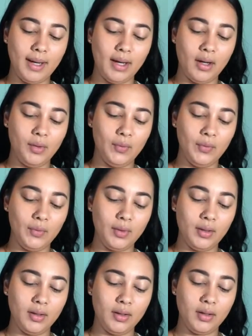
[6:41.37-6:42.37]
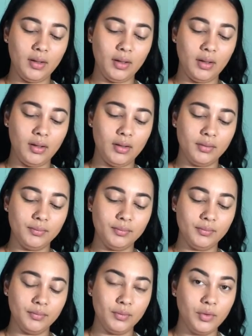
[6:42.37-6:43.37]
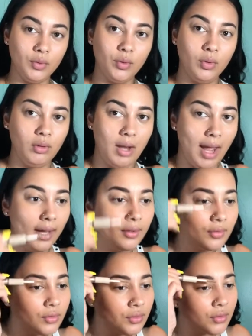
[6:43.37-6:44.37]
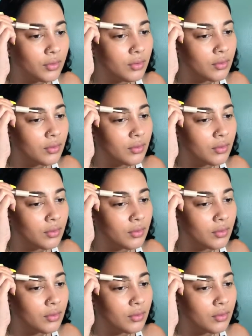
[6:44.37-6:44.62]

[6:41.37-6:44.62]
E.L.F dual lash,